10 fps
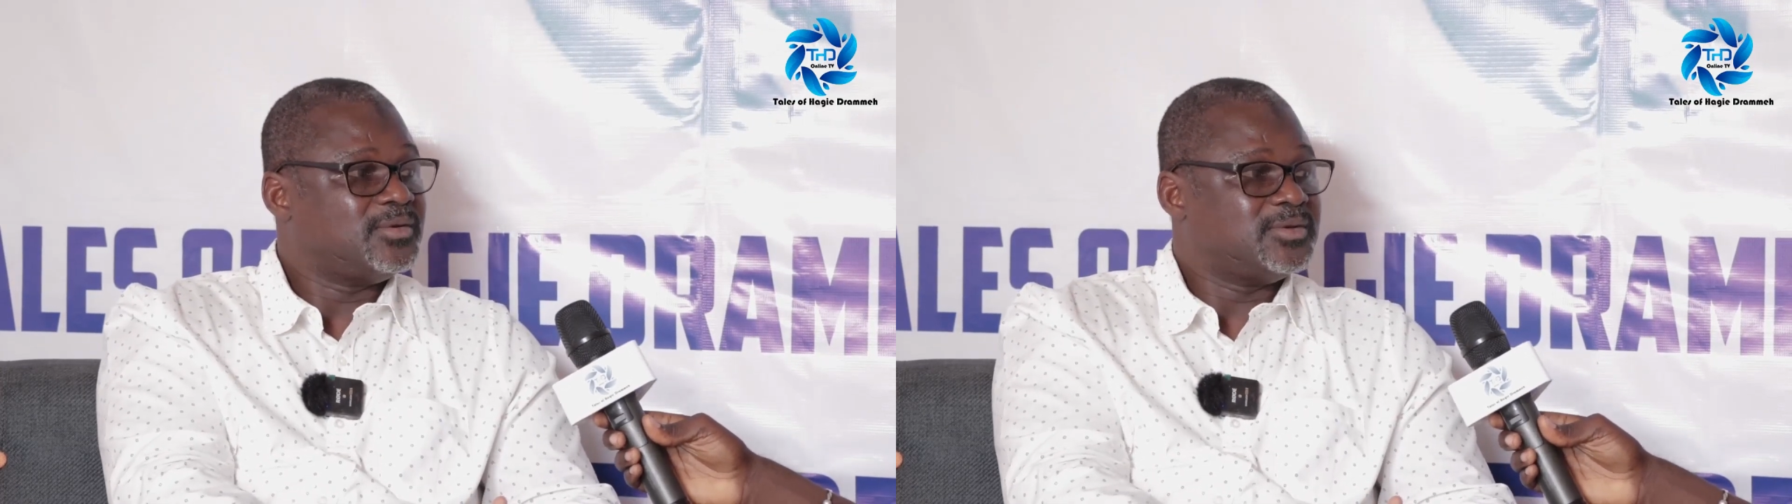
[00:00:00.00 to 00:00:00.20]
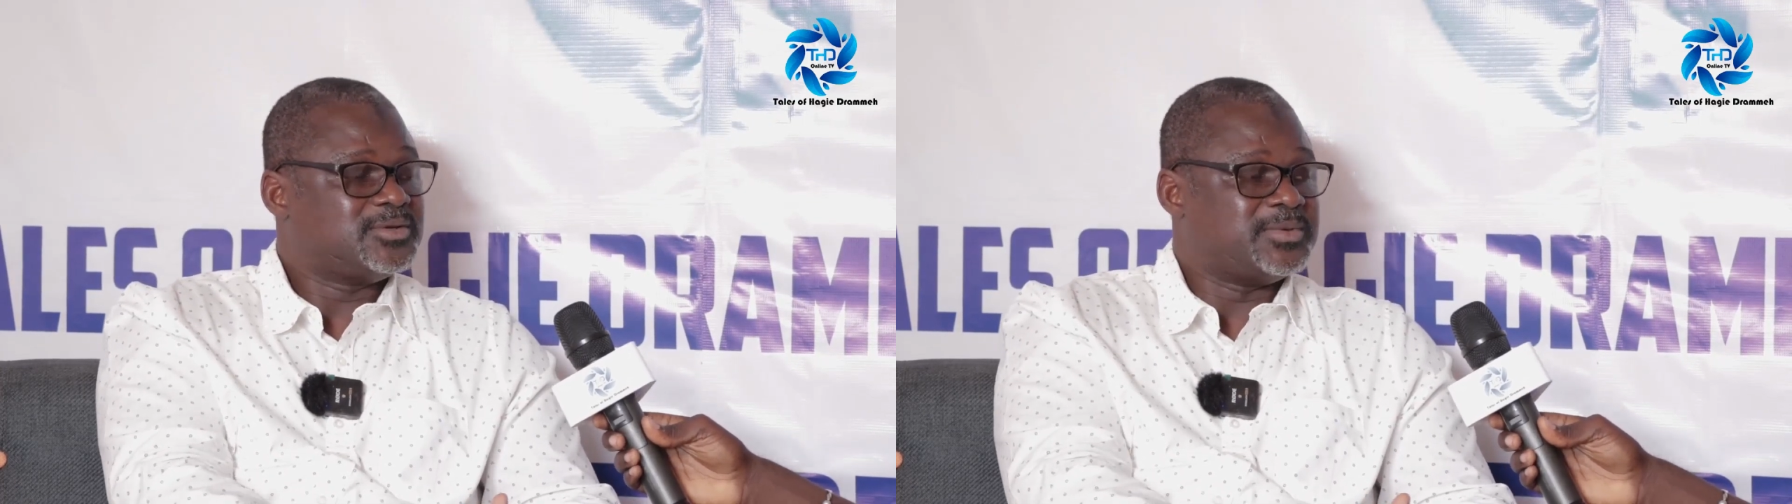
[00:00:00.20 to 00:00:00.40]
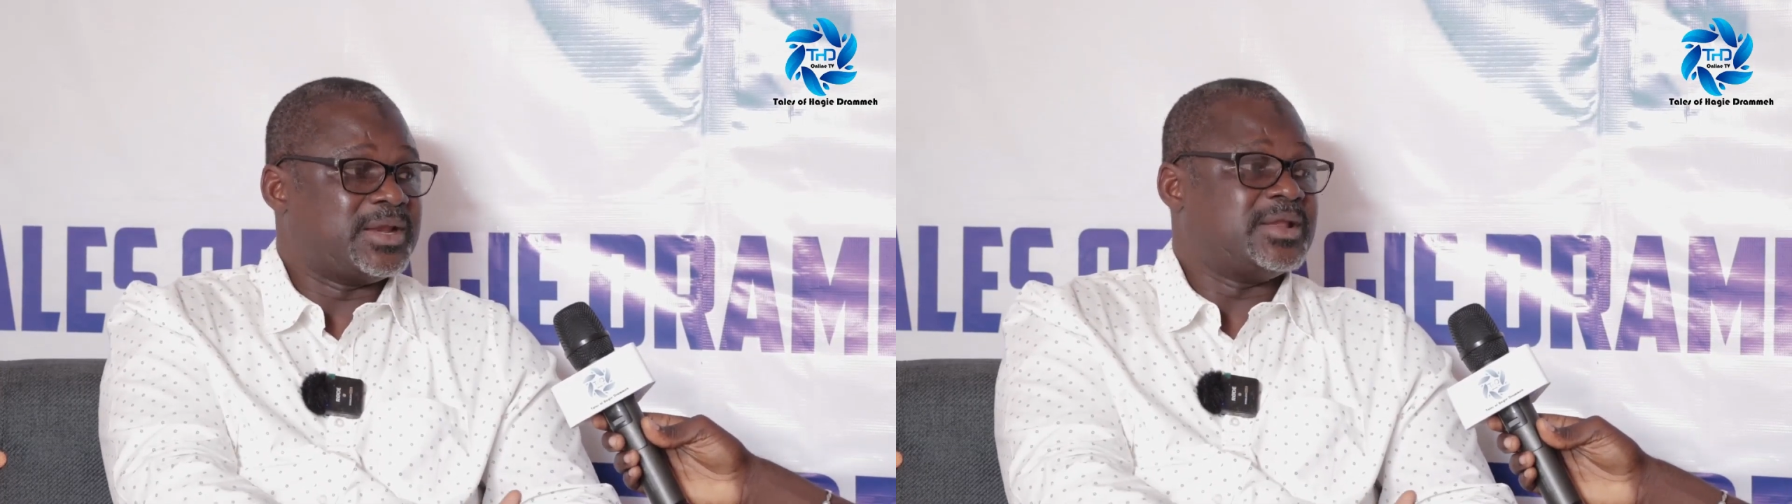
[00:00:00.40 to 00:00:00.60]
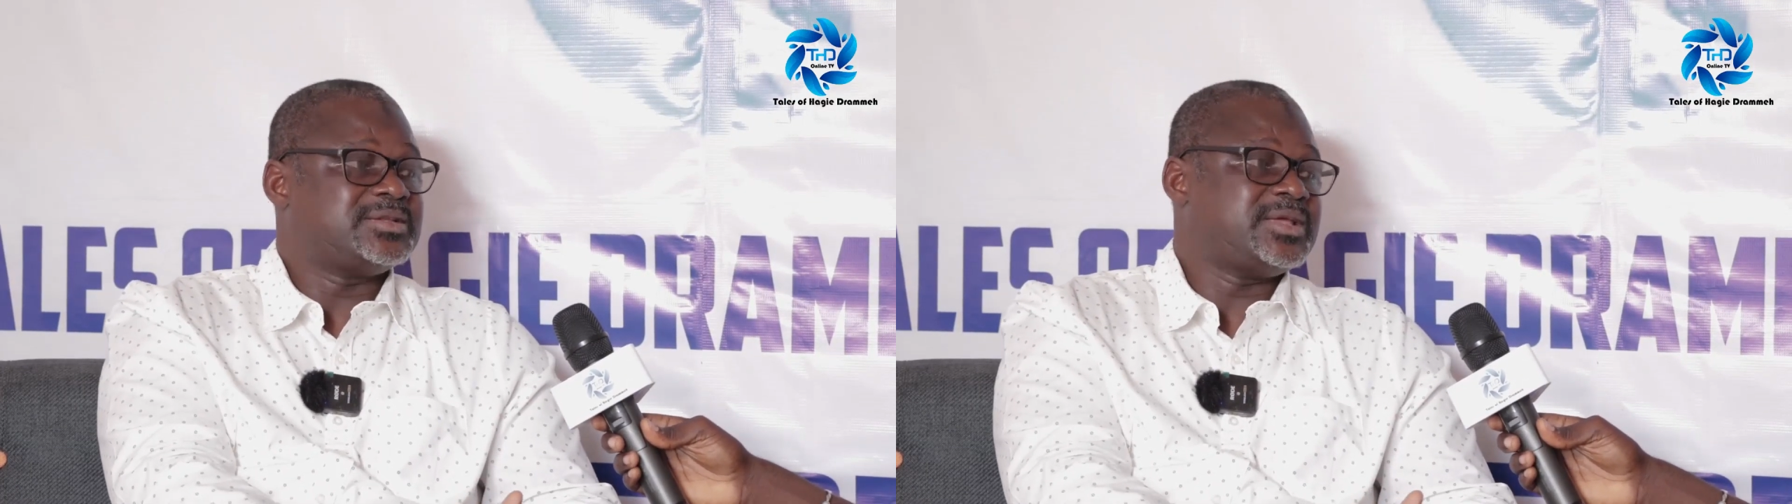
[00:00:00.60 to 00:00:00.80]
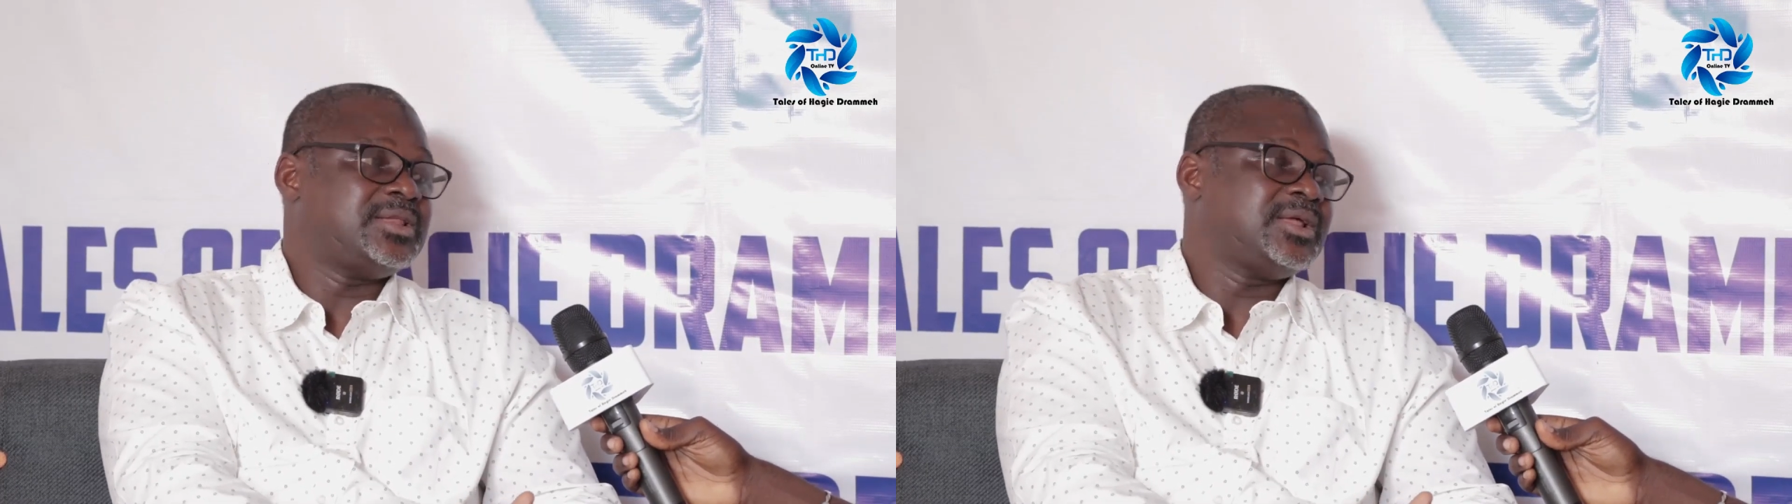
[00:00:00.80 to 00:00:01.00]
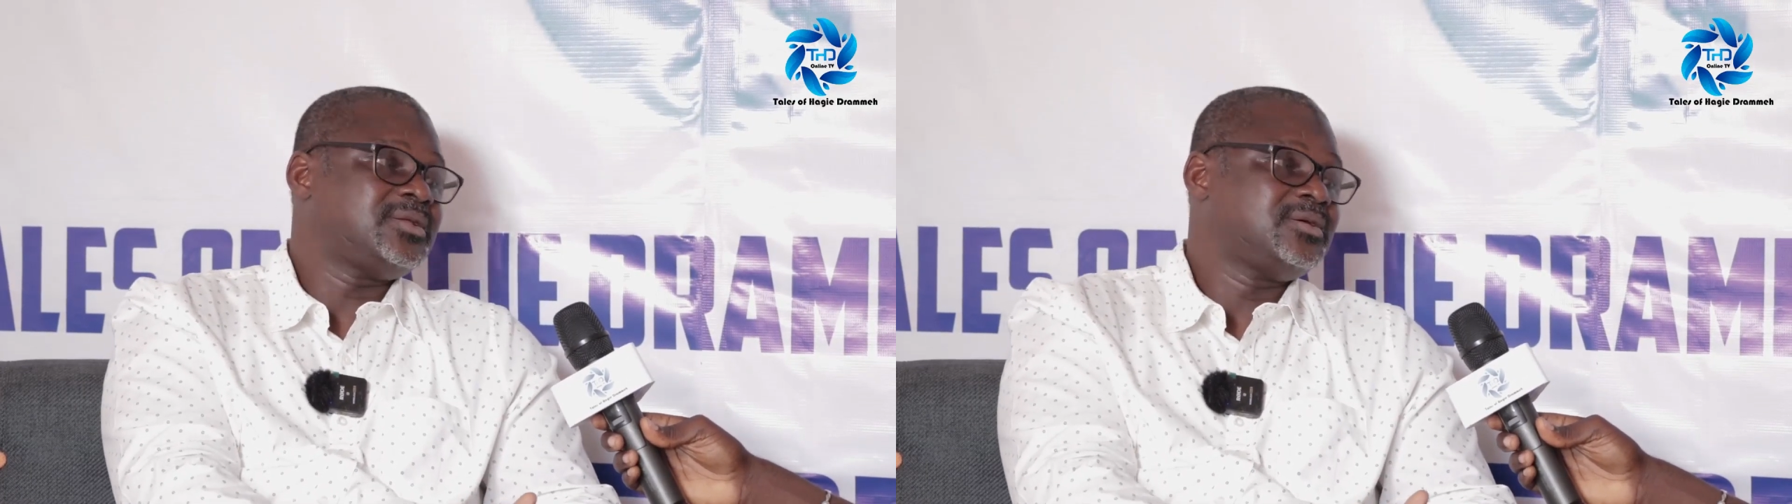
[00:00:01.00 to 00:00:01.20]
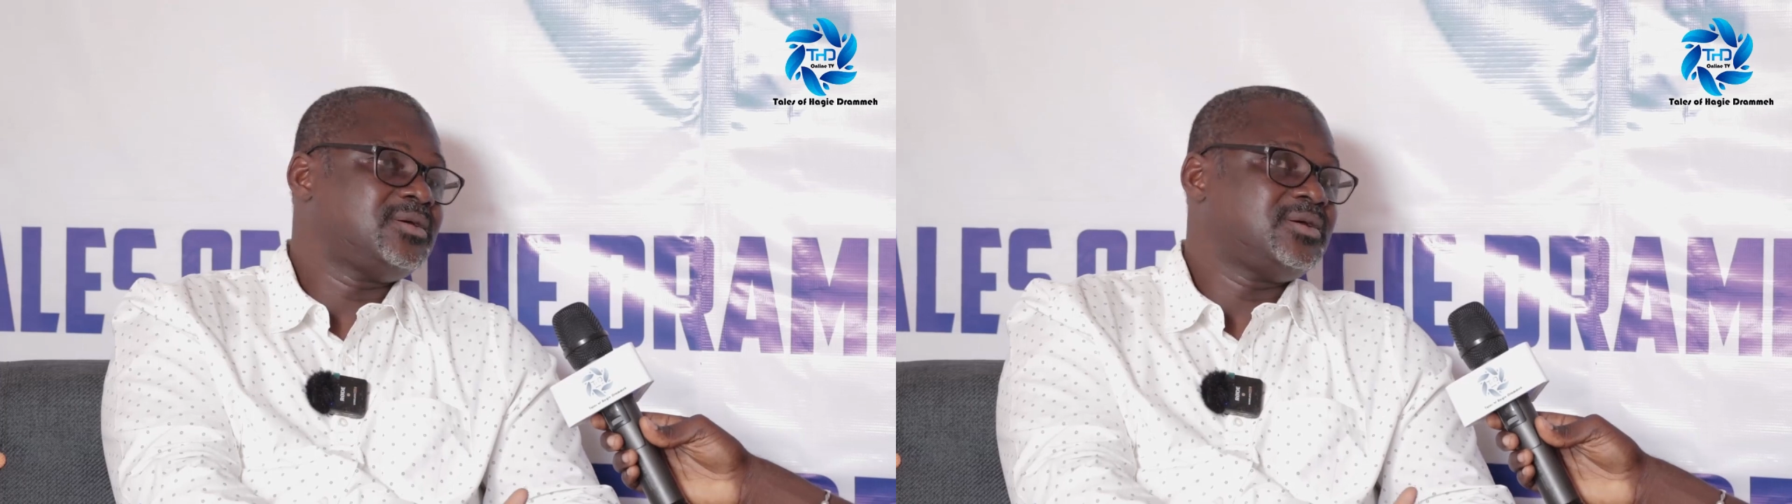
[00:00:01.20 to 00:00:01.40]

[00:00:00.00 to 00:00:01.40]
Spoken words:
It's better than saying that,